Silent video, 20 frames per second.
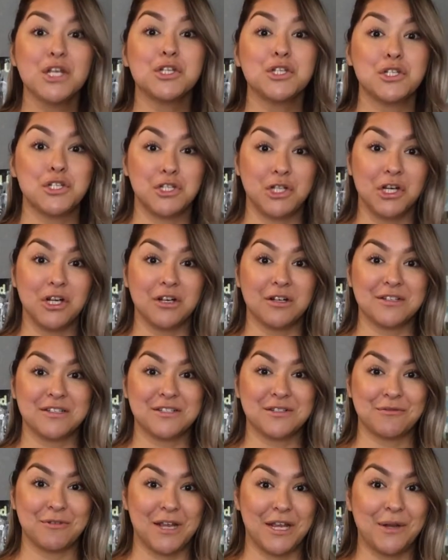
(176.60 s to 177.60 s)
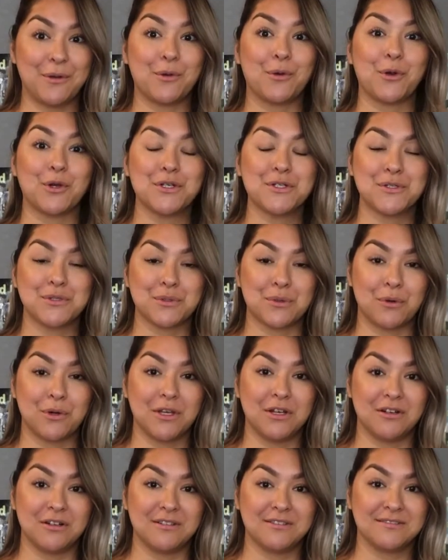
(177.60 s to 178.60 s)
dirt, right, or
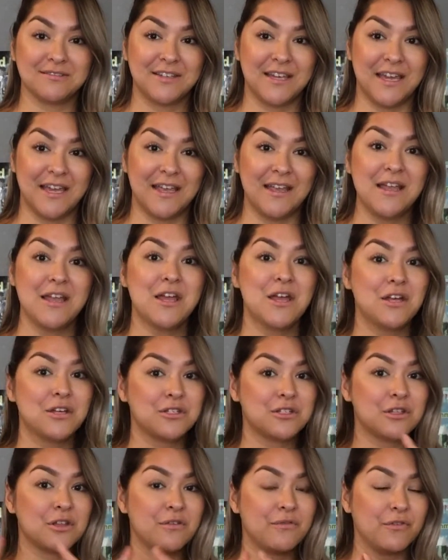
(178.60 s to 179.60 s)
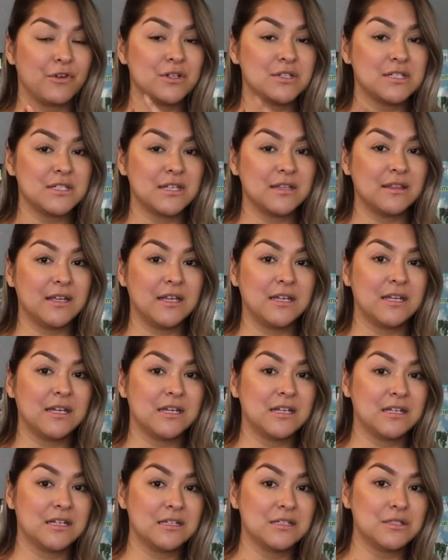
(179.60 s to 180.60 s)
soil. Okay, so the first thing they
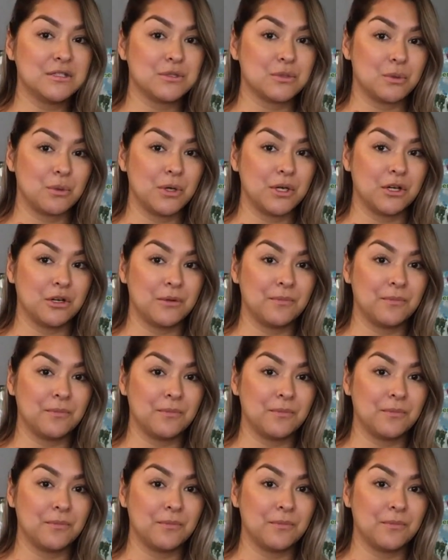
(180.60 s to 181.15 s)
need is soil.